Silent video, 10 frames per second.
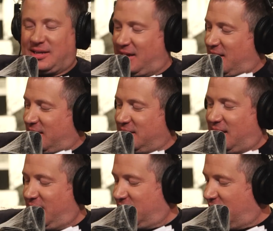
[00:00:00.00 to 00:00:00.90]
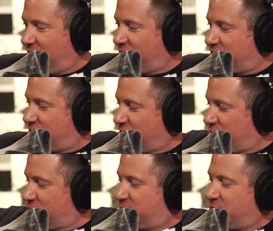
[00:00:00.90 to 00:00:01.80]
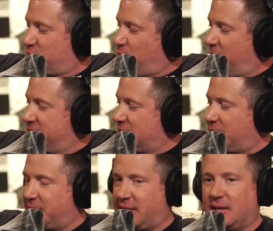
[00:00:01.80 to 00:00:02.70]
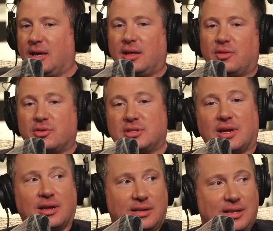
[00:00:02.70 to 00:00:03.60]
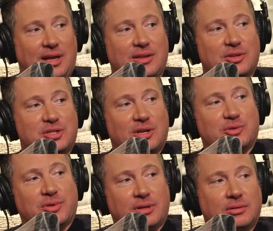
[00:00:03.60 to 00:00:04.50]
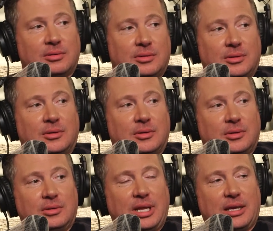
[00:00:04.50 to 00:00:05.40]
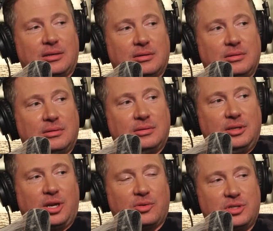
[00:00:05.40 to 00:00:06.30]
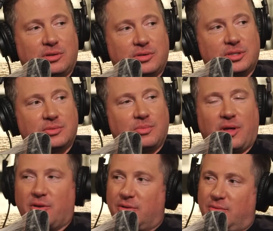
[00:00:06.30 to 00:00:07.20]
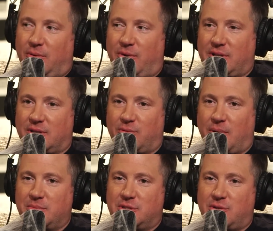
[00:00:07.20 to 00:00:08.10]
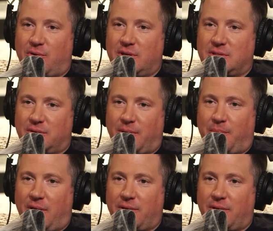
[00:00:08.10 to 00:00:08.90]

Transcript: not unlike a lot of the children's. There's webs on me. There's a lot of the children, like you know, children's mother. What are the Grimm stories? The Grimm brothers,